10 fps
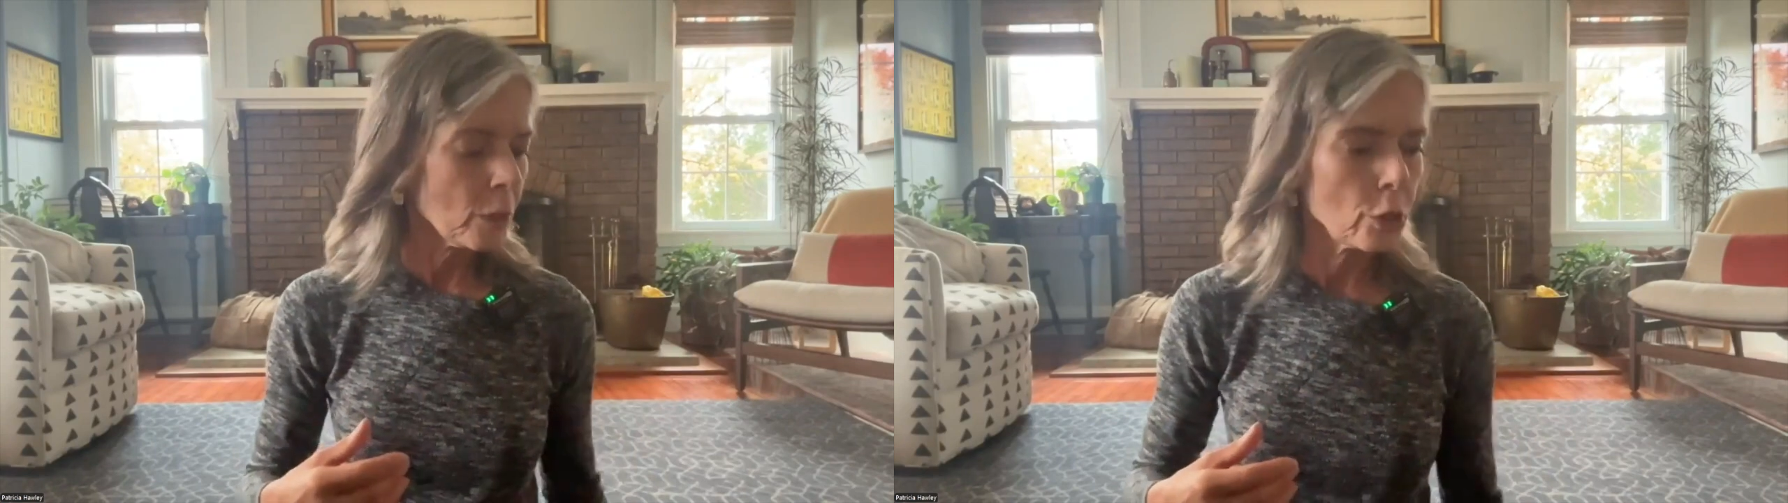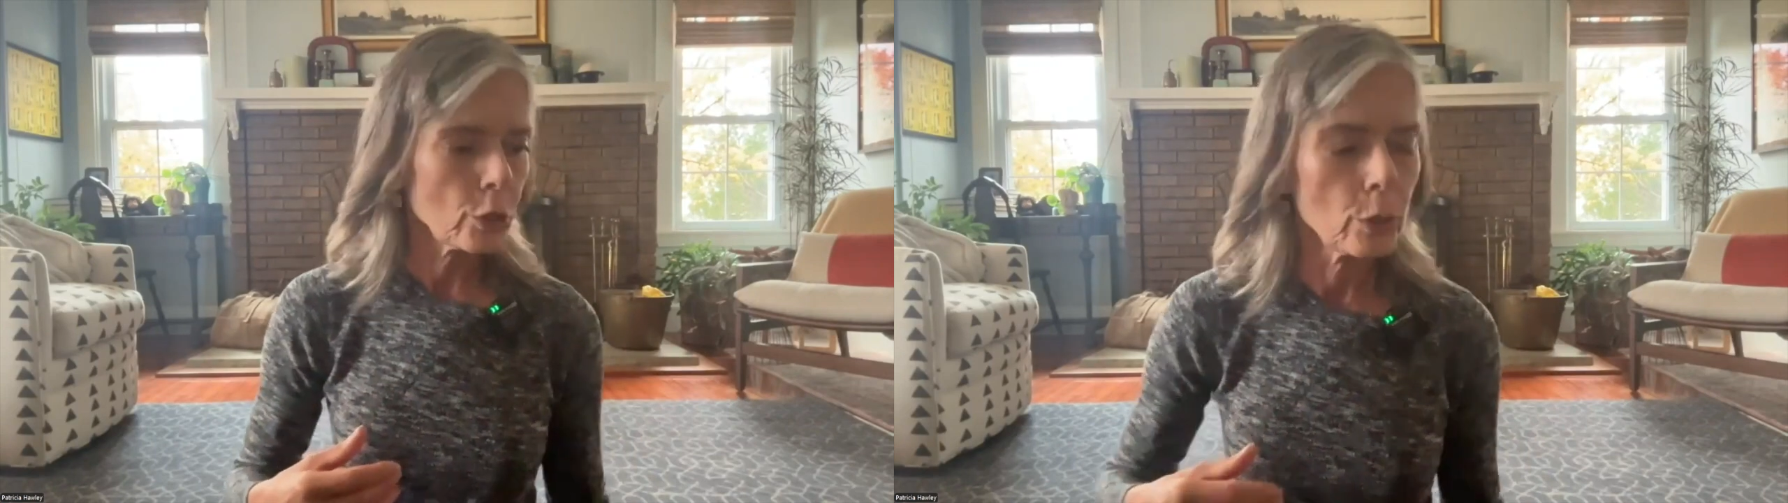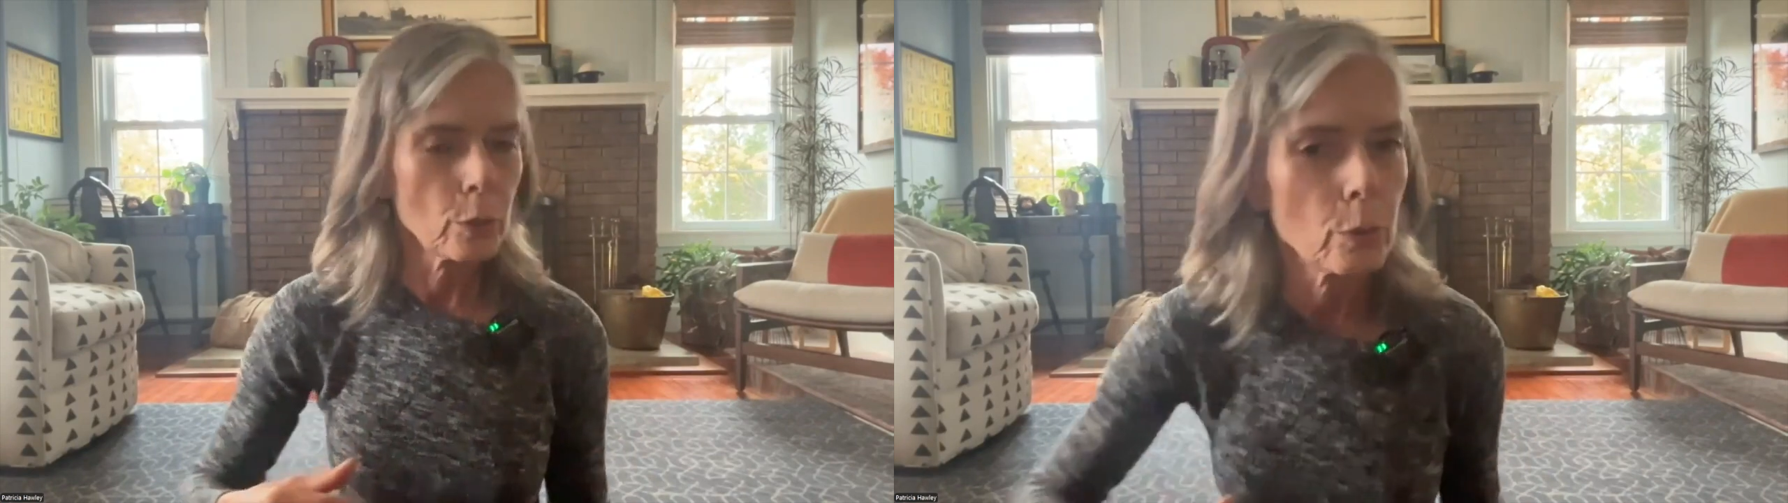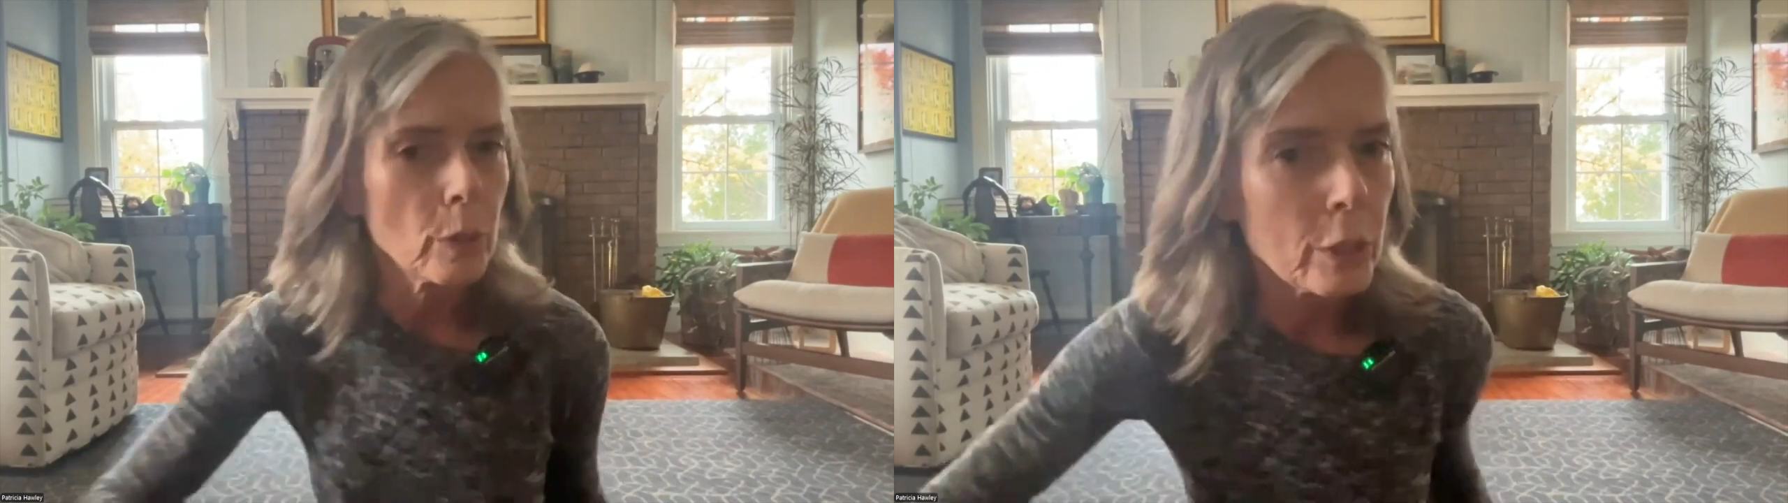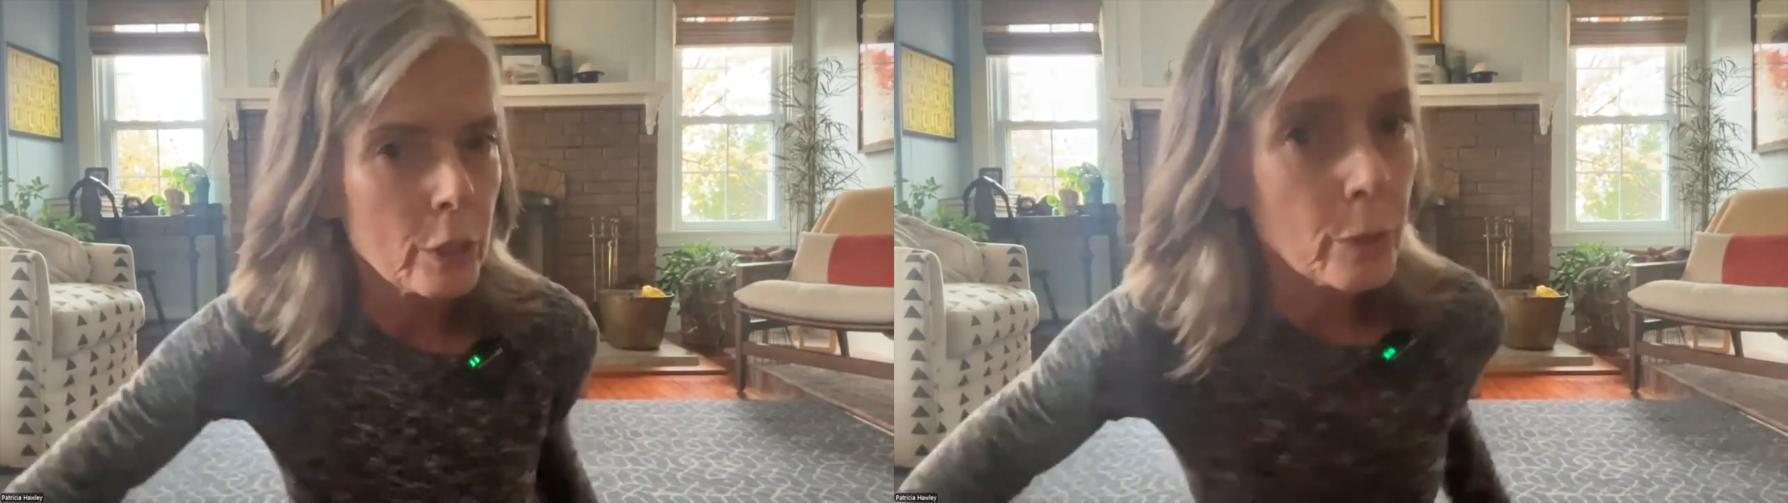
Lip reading: to do